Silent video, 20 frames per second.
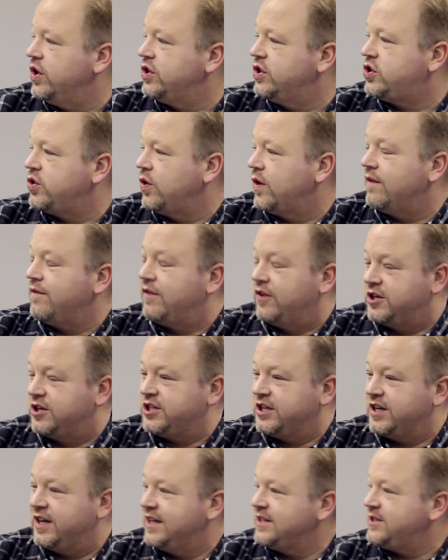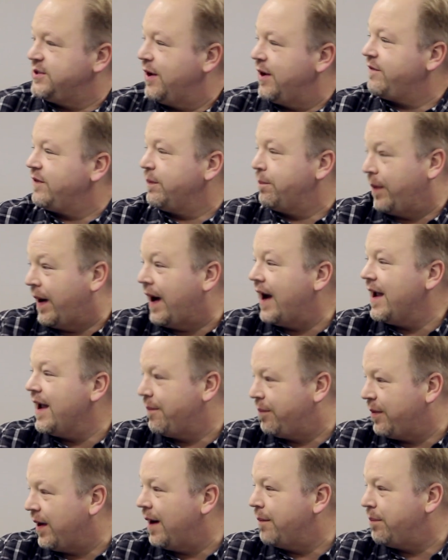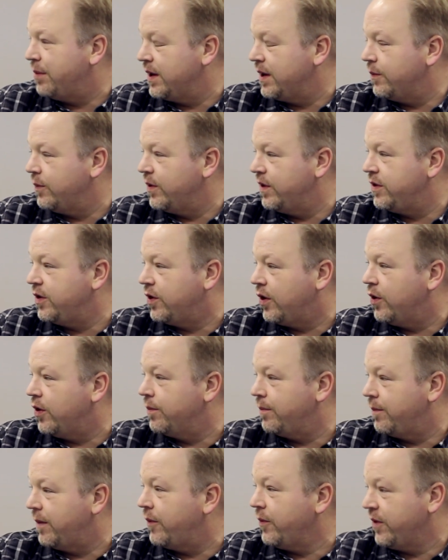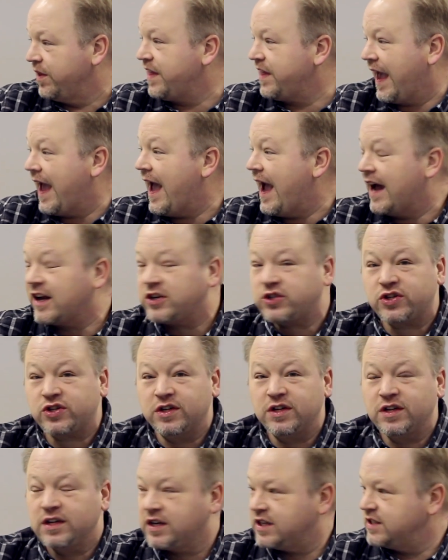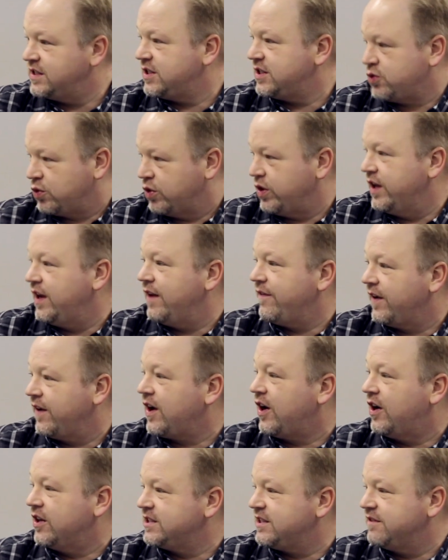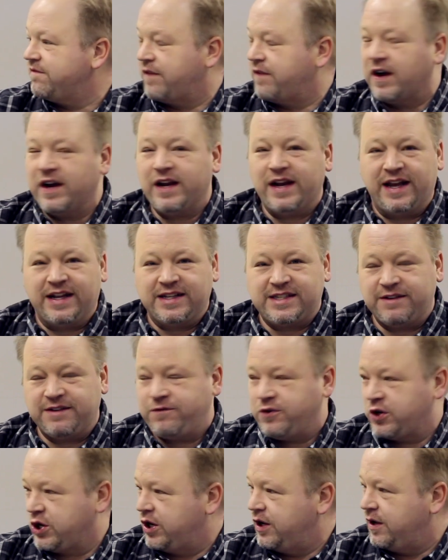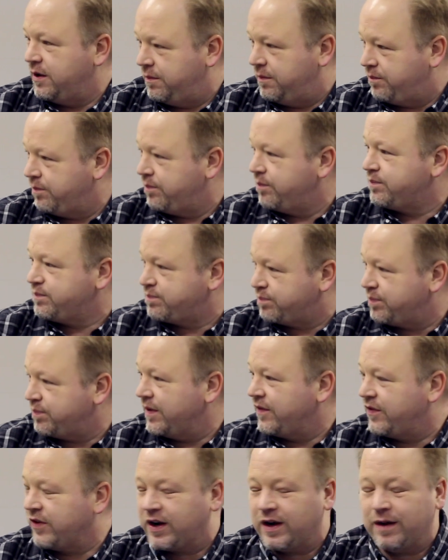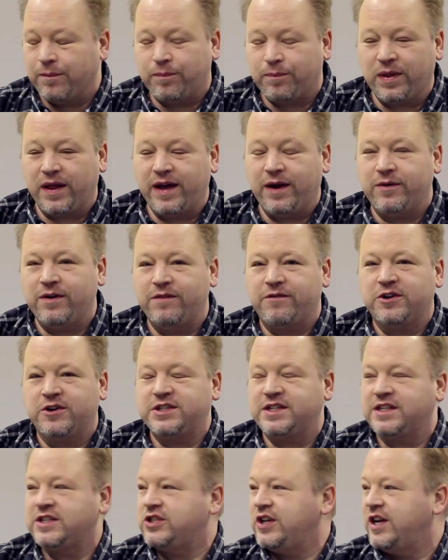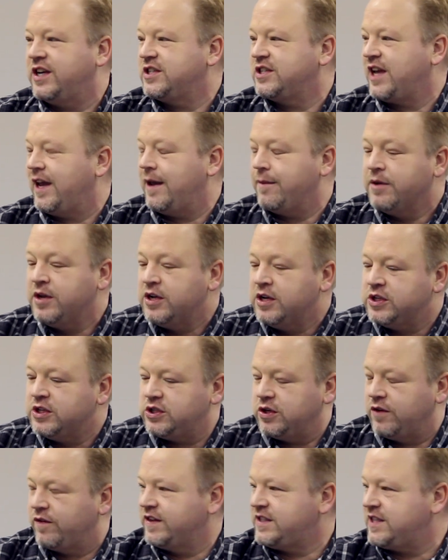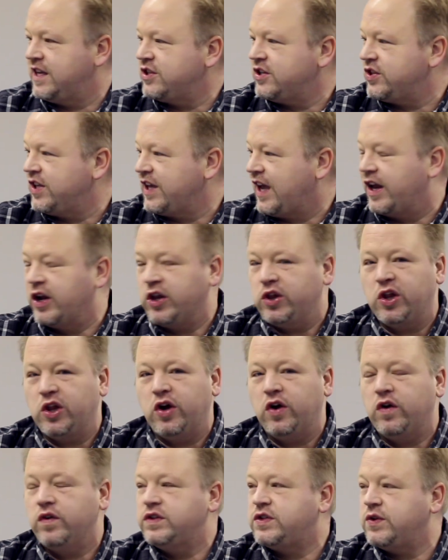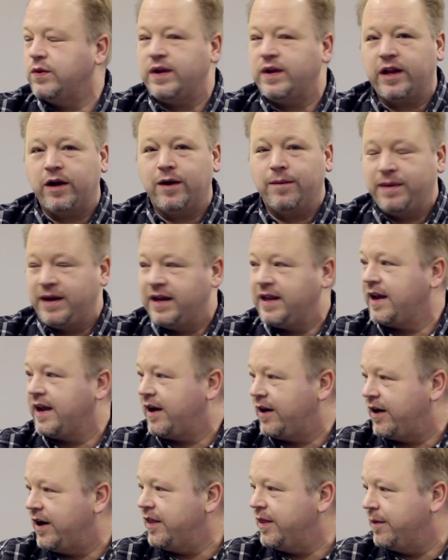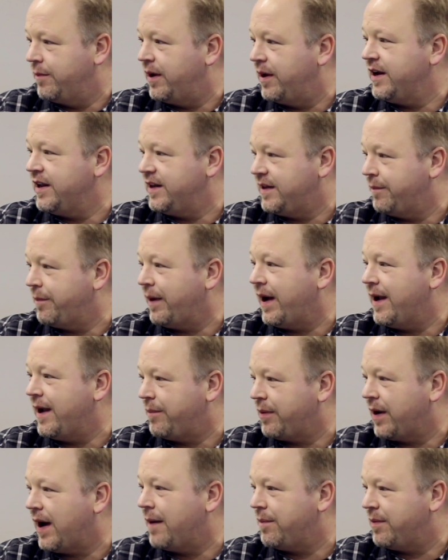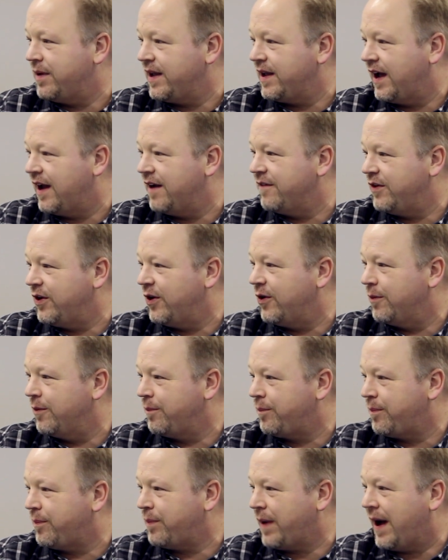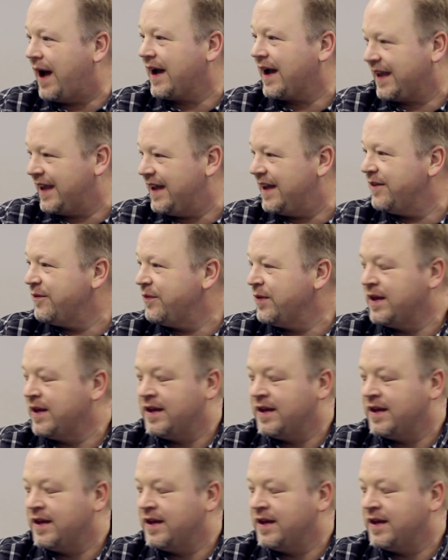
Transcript: the short version is you have to buy a property with your own with cash because it's really difficult to finance if you're gonna if you're gonna play a reverse exchange game. So you've essentially got to loan to an intermediary the money to buy a property out of your own pocket.